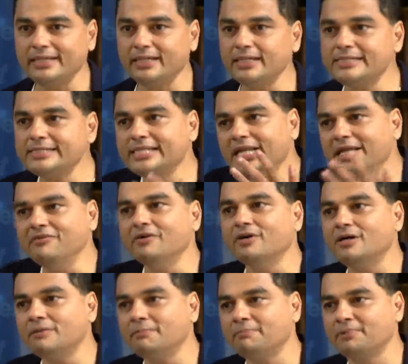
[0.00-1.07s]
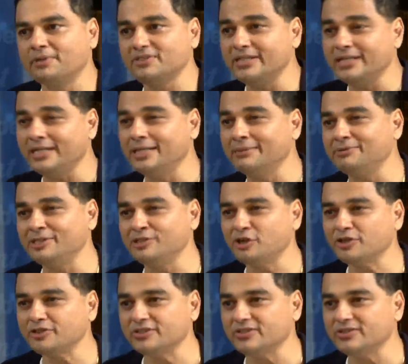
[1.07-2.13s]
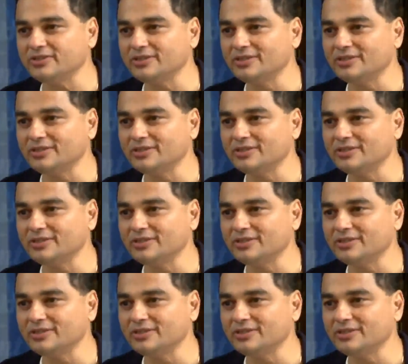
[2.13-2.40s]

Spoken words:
is Lever present in dips and sauces?